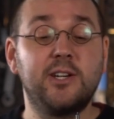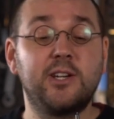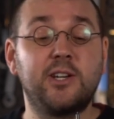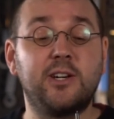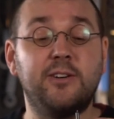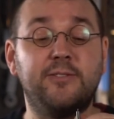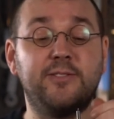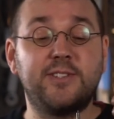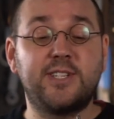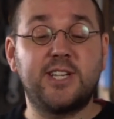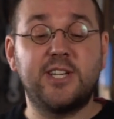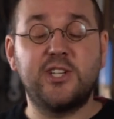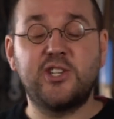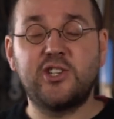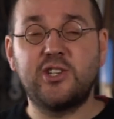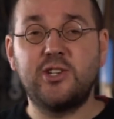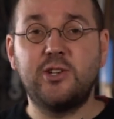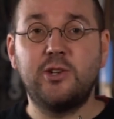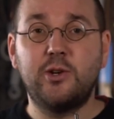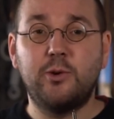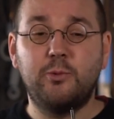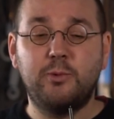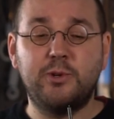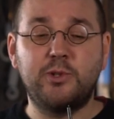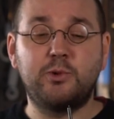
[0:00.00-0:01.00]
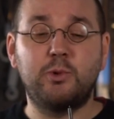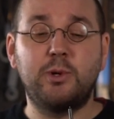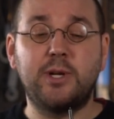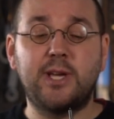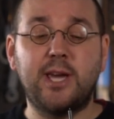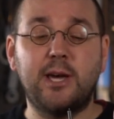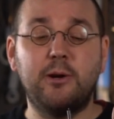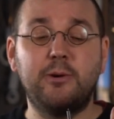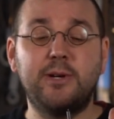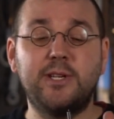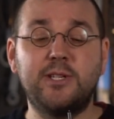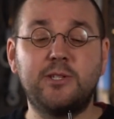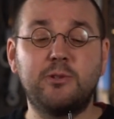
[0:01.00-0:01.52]
conversation which we'll
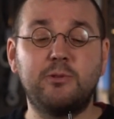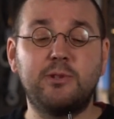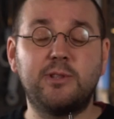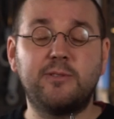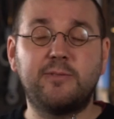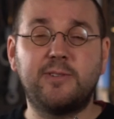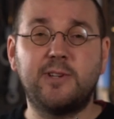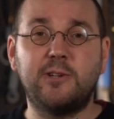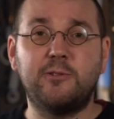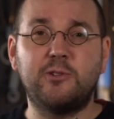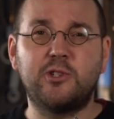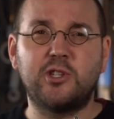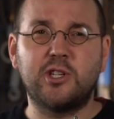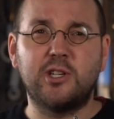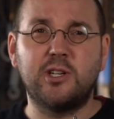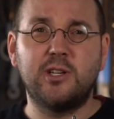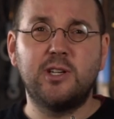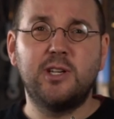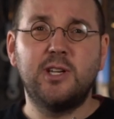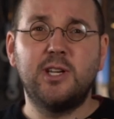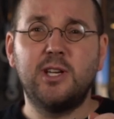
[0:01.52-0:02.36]
go into in the future.